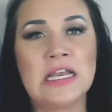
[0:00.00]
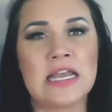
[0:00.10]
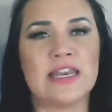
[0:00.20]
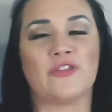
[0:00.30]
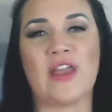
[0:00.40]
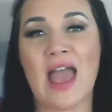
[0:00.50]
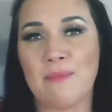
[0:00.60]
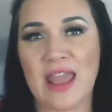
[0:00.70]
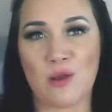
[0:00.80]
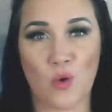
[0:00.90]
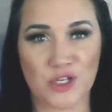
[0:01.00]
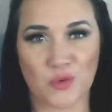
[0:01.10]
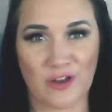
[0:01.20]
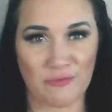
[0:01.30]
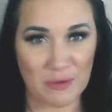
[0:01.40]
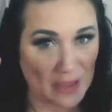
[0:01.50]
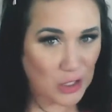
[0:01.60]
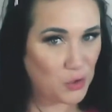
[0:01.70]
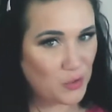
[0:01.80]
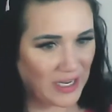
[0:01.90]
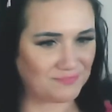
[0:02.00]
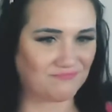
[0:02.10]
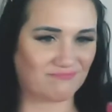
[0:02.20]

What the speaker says: Now the MA-112, the big kahuna,